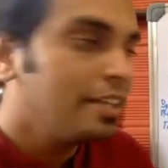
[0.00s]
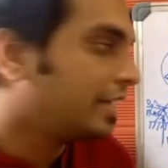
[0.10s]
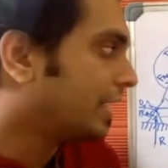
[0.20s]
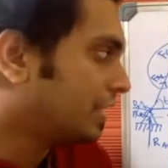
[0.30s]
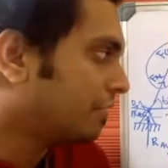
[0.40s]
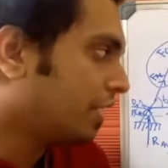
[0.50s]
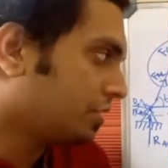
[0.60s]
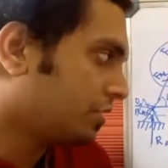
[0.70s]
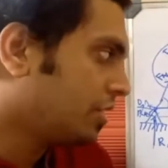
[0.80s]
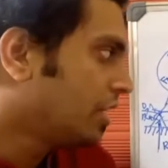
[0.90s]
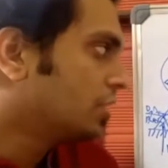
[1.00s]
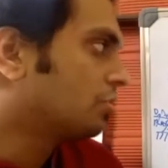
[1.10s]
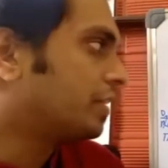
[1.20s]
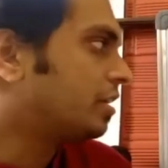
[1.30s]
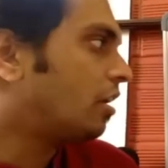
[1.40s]
negative answer.
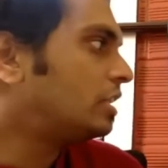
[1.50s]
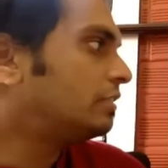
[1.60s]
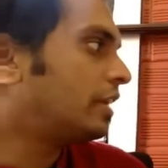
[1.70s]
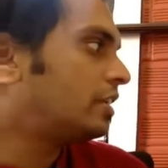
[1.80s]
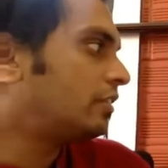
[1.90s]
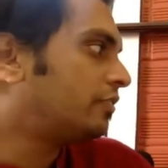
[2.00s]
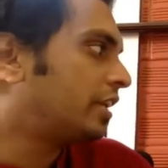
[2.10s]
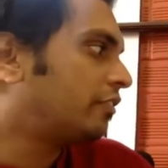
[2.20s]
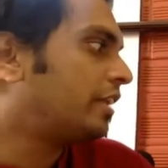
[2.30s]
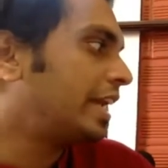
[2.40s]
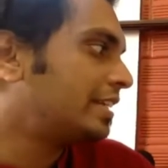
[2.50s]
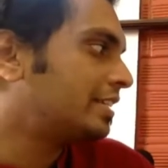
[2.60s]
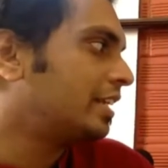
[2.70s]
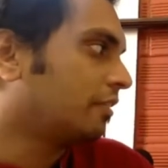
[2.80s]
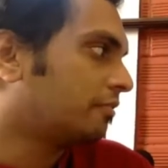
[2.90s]
So we got the value of
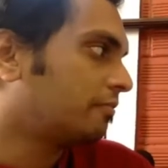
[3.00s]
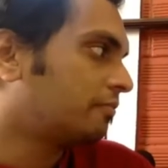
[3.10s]
FAC now.